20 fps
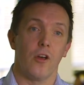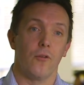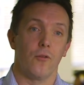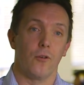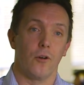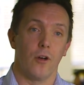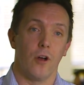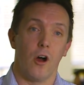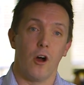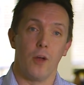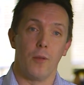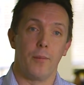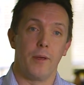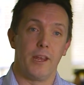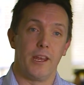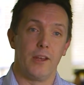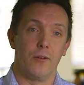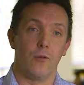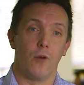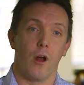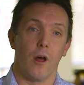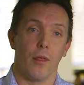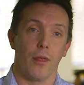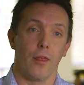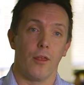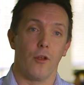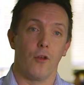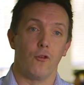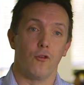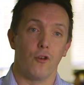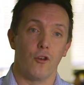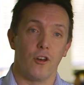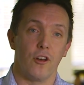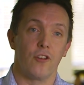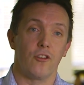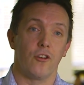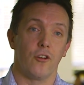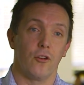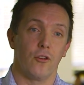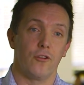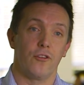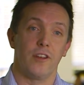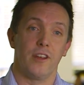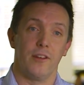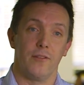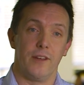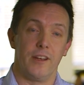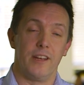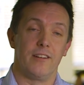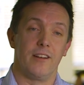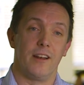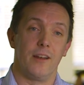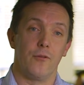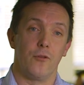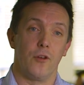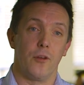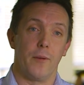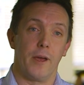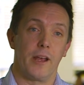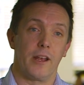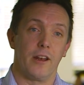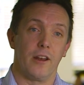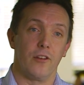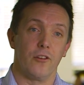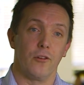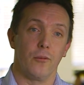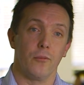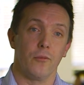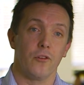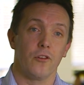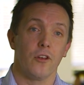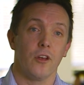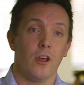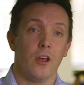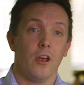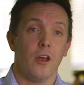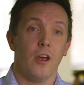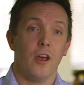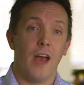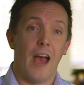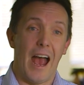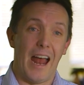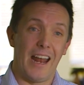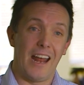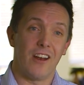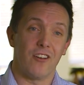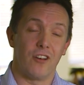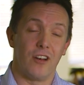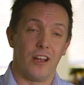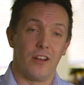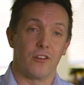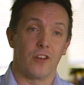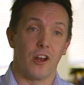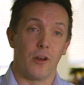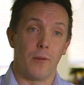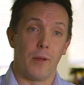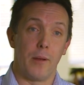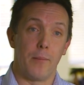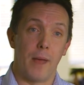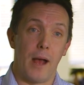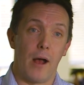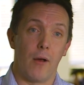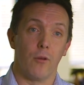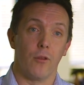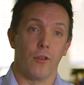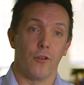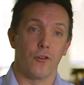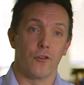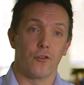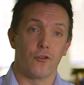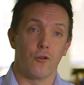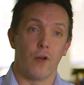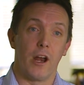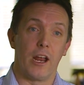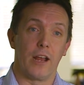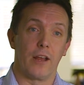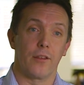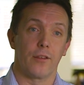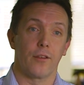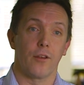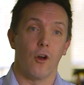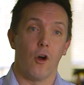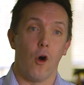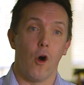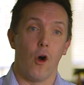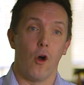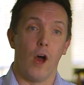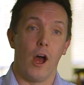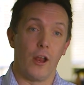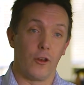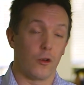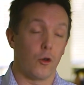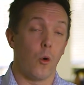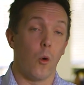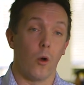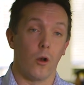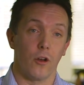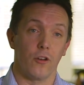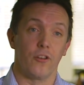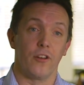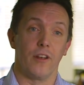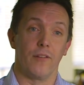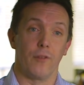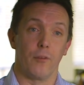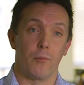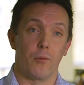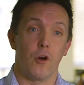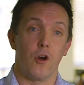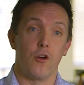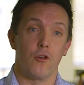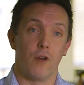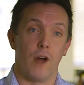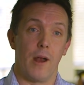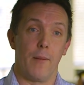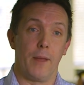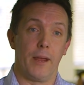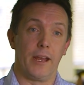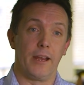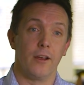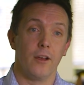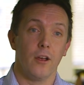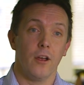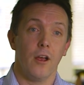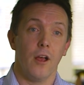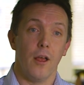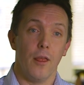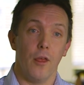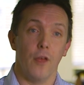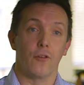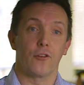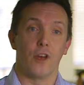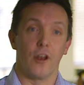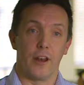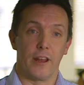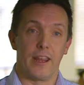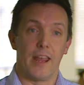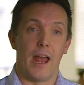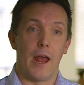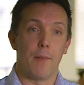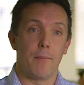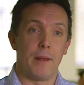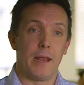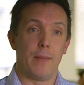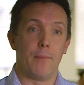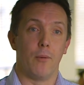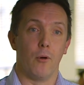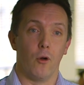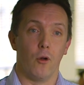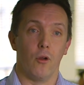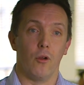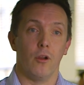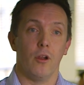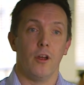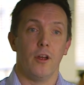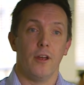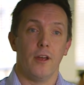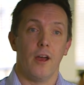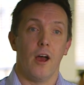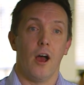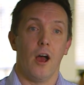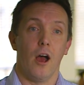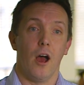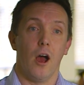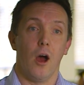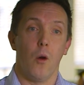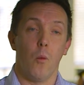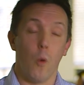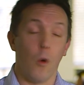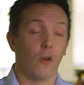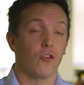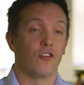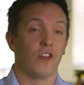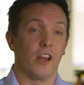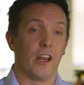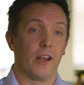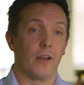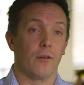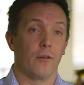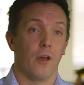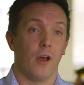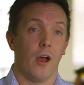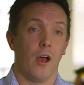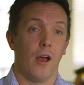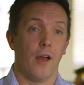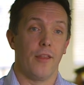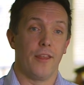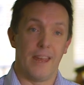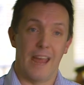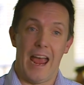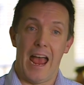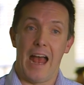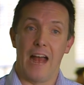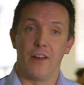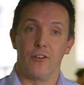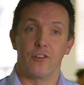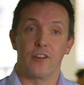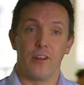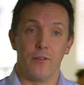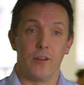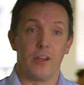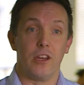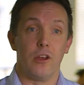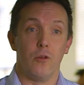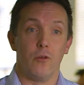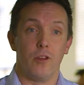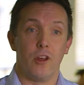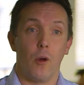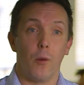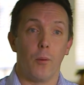over I P rather than traditional T V delivery mechanisms. And actually it's going to be about the strength or, and quality of the programming that's going to get people uh, watching uh, the ads, giving you the